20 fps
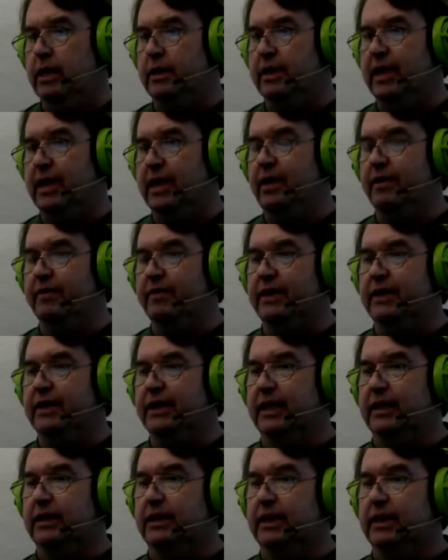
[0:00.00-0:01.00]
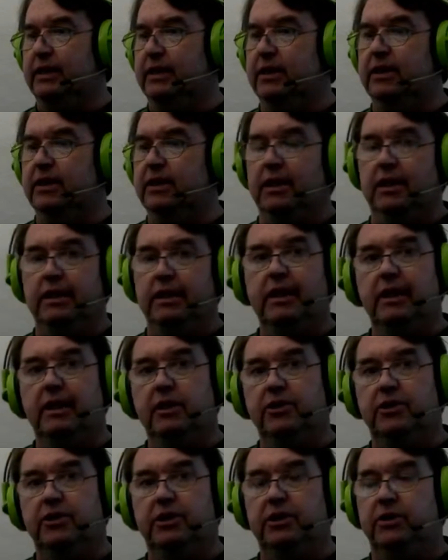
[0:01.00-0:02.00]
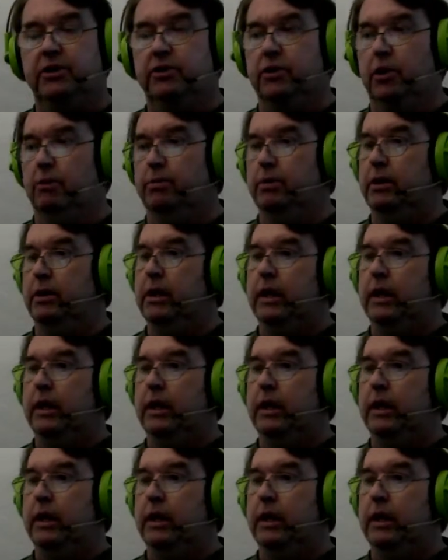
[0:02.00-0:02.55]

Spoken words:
In the end of the 60s, he suddenly lost his job.